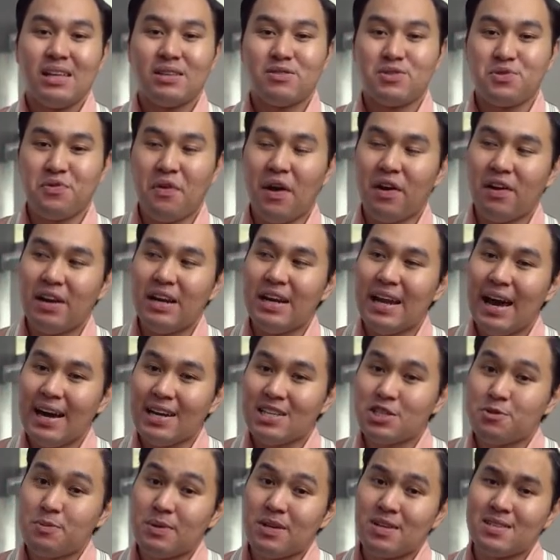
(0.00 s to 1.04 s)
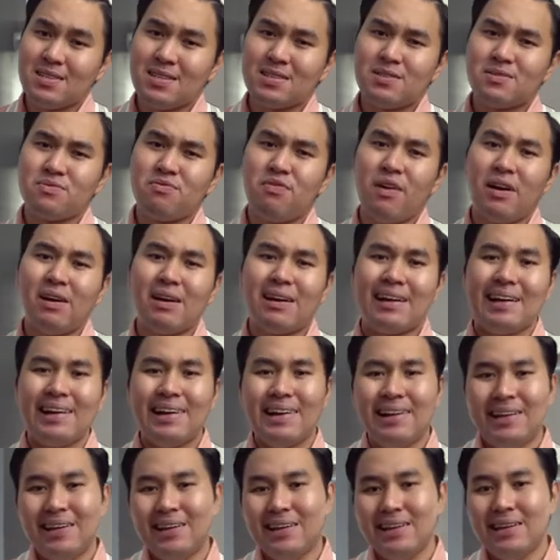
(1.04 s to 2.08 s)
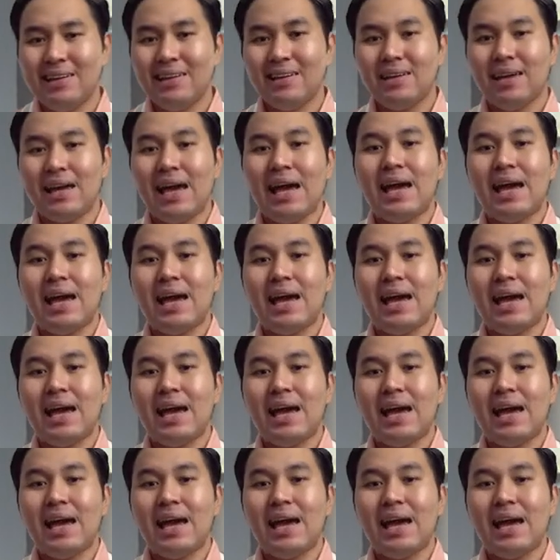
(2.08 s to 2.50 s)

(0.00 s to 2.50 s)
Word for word: It's very nice because it's very clean